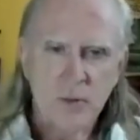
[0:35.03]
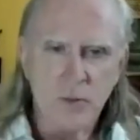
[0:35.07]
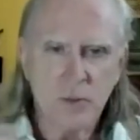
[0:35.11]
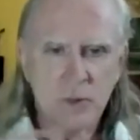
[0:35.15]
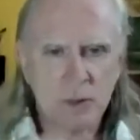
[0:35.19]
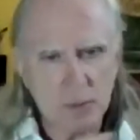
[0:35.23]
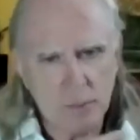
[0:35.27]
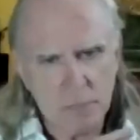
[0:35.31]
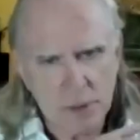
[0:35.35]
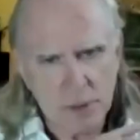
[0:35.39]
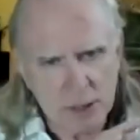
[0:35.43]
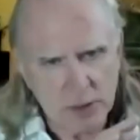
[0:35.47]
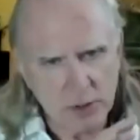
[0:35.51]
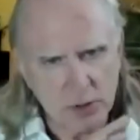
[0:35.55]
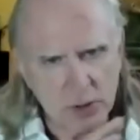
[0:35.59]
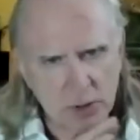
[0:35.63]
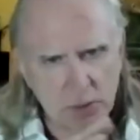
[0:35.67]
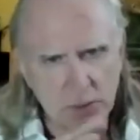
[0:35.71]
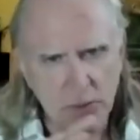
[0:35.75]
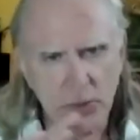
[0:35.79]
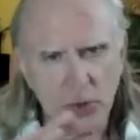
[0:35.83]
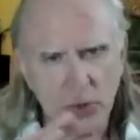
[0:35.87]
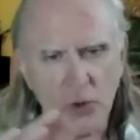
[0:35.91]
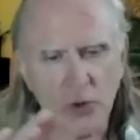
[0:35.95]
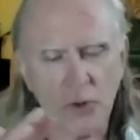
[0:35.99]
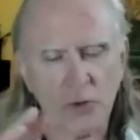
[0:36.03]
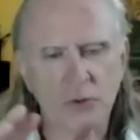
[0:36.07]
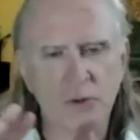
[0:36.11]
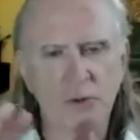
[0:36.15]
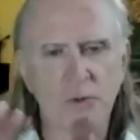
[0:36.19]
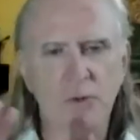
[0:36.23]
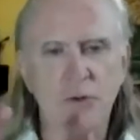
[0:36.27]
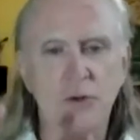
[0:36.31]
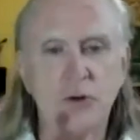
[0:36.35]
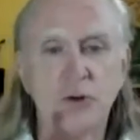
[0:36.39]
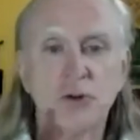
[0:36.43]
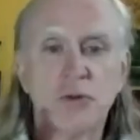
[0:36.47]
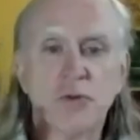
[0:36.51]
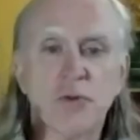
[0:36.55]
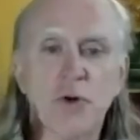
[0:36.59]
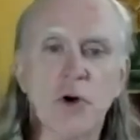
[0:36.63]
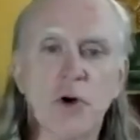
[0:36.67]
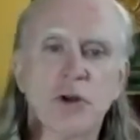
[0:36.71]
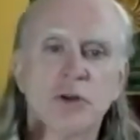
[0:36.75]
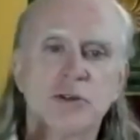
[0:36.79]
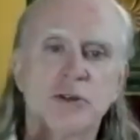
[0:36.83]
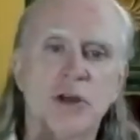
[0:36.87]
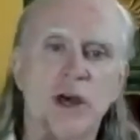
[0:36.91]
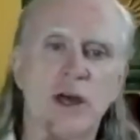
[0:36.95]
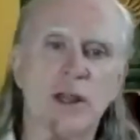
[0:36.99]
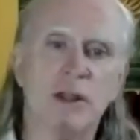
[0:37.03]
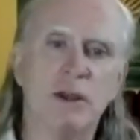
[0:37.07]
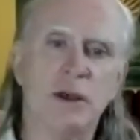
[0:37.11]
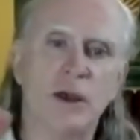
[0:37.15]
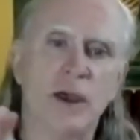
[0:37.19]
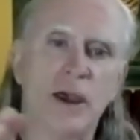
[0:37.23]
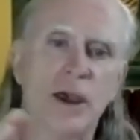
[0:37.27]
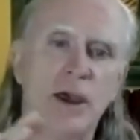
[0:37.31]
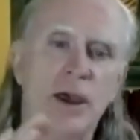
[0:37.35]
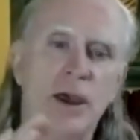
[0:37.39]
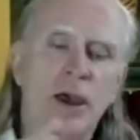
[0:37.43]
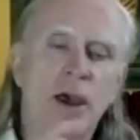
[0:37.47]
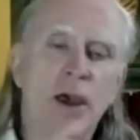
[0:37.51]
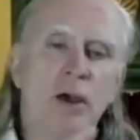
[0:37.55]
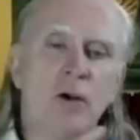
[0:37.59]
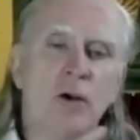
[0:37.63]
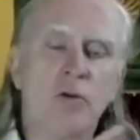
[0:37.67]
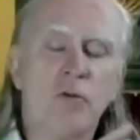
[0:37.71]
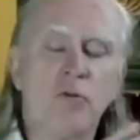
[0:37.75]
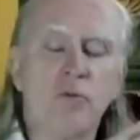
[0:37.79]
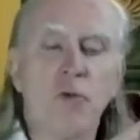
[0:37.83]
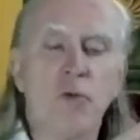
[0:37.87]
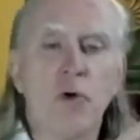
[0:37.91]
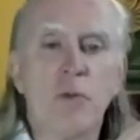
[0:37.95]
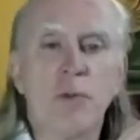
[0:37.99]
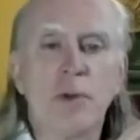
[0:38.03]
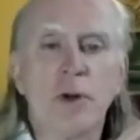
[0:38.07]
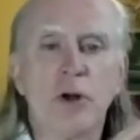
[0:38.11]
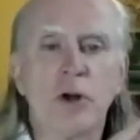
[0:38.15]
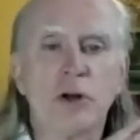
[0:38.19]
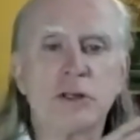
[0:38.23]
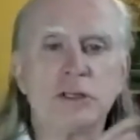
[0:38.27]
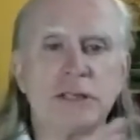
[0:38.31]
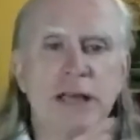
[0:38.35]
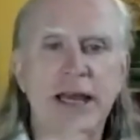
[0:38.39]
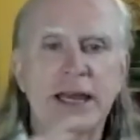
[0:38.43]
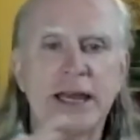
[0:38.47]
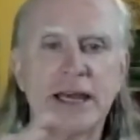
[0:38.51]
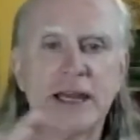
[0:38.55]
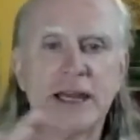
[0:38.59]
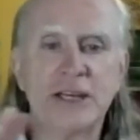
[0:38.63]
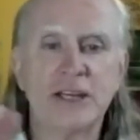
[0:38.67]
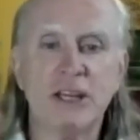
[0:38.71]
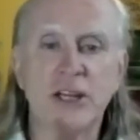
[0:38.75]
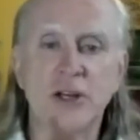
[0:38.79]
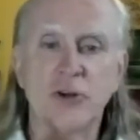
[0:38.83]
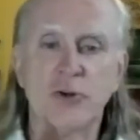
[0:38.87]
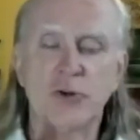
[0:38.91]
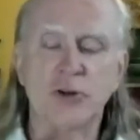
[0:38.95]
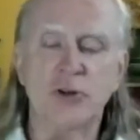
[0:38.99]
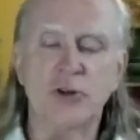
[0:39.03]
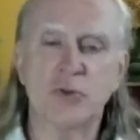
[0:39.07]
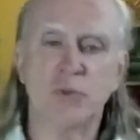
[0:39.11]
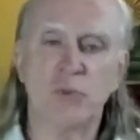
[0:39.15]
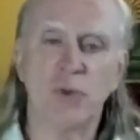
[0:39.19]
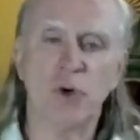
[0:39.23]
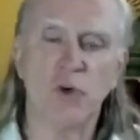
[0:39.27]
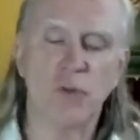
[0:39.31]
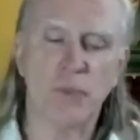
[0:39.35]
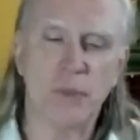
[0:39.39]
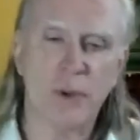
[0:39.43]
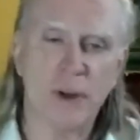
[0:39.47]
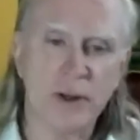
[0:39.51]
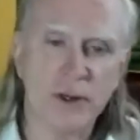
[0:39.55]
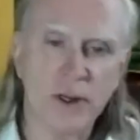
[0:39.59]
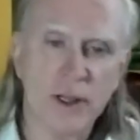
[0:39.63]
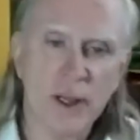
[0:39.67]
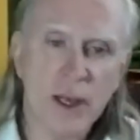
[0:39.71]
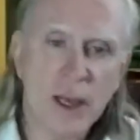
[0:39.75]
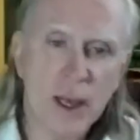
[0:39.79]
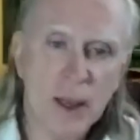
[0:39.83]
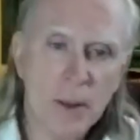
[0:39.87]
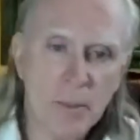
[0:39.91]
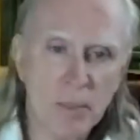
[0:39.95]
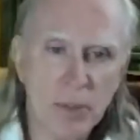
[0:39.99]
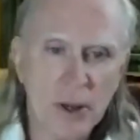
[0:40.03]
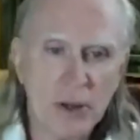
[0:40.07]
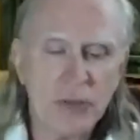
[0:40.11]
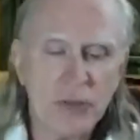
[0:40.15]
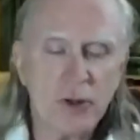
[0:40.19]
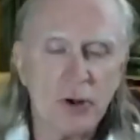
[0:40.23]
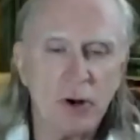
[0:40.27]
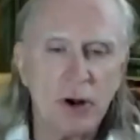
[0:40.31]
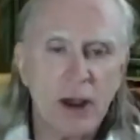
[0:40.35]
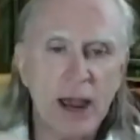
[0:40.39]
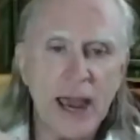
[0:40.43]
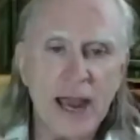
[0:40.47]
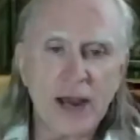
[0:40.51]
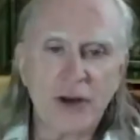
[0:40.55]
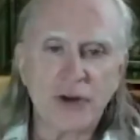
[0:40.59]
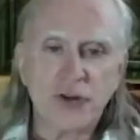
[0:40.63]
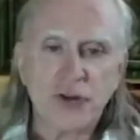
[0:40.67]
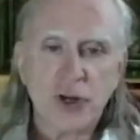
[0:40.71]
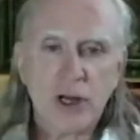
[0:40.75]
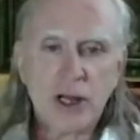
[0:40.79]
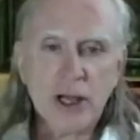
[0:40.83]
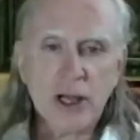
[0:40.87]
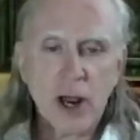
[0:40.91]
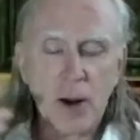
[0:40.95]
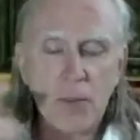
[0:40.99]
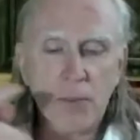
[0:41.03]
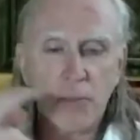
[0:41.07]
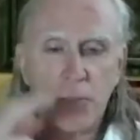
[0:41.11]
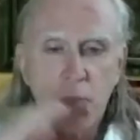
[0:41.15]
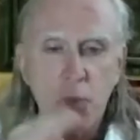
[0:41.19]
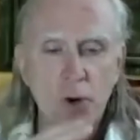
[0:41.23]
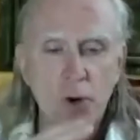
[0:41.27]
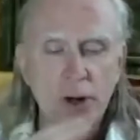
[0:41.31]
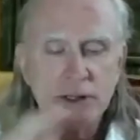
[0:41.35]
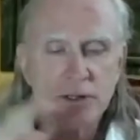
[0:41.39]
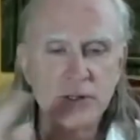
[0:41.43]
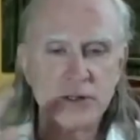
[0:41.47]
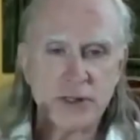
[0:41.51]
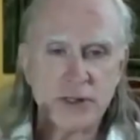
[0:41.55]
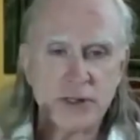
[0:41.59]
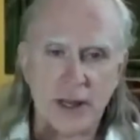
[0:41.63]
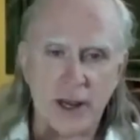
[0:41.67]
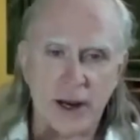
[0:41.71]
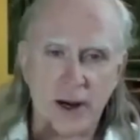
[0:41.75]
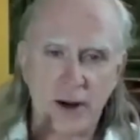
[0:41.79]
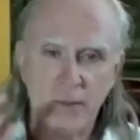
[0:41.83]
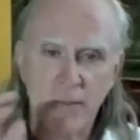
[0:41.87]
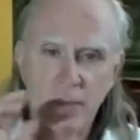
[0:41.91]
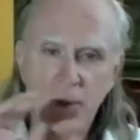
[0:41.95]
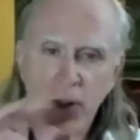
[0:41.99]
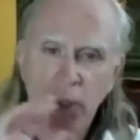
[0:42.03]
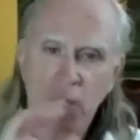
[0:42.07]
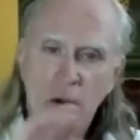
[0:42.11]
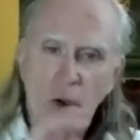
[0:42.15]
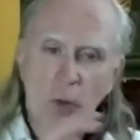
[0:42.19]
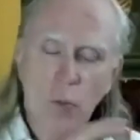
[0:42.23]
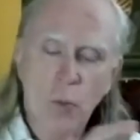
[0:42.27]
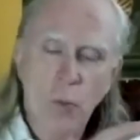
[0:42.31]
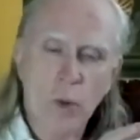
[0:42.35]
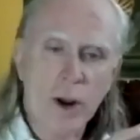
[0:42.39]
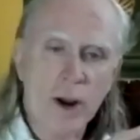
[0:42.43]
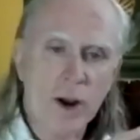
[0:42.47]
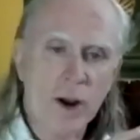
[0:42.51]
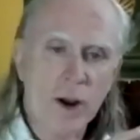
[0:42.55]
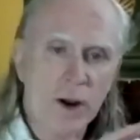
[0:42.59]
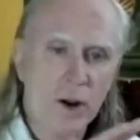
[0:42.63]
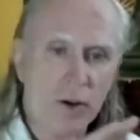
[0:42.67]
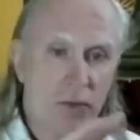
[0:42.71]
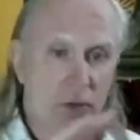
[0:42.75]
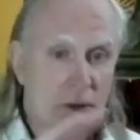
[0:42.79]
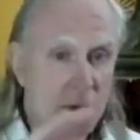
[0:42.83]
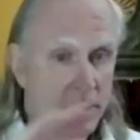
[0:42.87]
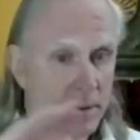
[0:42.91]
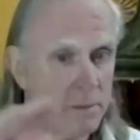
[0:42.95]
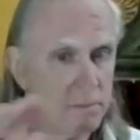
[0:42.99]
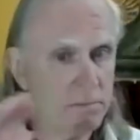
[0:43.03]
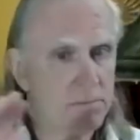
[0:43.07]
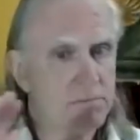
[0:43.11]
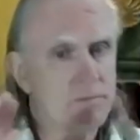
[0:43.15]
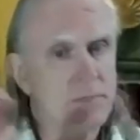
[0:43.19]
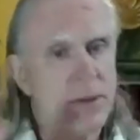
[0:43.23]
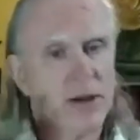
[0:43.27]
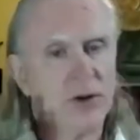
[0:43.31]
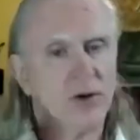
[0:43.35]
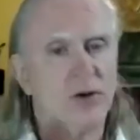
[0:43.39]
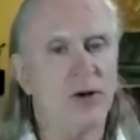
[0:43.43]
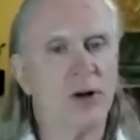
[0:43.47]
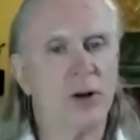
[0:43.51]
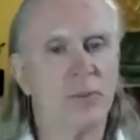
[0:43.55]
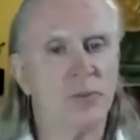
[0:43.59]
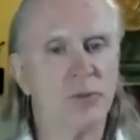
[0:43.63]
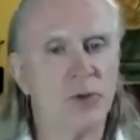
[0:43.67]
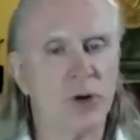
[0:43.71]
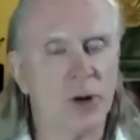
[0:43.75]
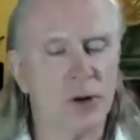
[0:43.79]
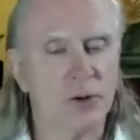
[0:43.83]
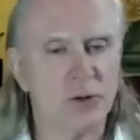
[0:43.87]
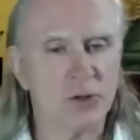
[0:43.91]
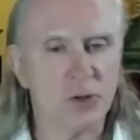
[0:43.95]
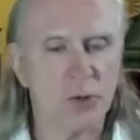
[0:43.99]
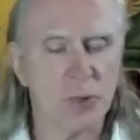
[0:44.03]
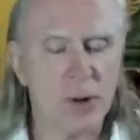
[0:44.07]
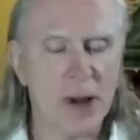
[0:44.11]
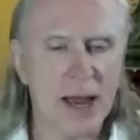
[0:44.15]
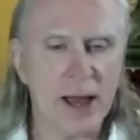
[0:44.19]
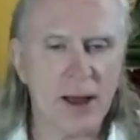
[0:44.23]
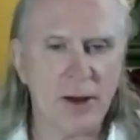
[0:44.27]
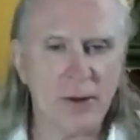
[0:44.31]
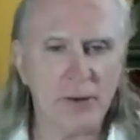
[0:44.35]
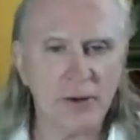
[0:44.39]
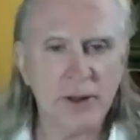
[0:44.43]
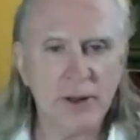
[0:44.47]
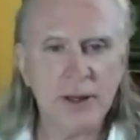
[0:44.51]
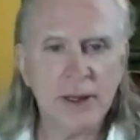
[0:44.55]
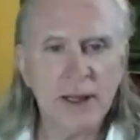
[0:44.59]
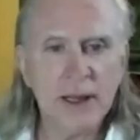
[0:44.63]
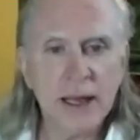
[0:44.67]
when the pendulum moves, if you just focus on the movement, it looks like continuous movement, but there actually are points there where the pendulum turns around.